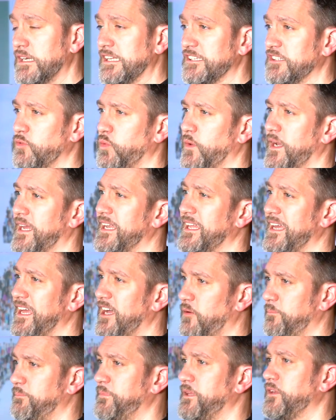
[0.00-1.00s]
So we're going to
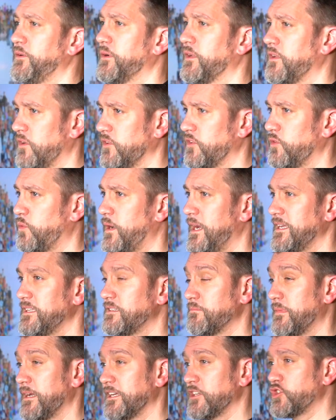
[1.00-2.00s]
help you along the way
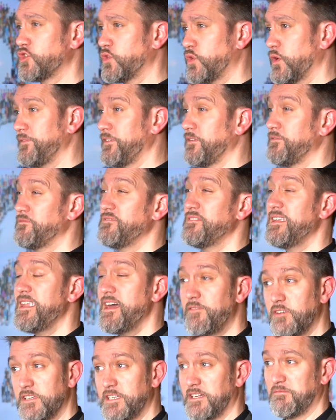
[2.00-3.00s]
to make sure, if you've
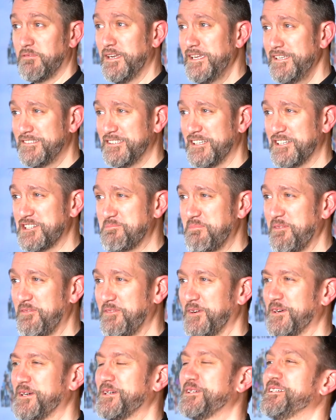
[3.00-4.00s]
never done research
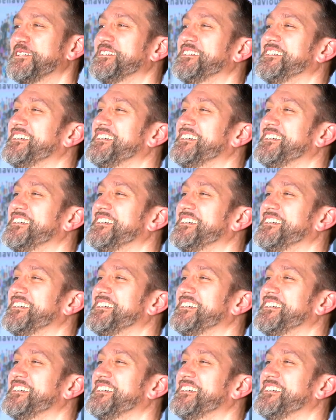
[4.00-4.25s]
before,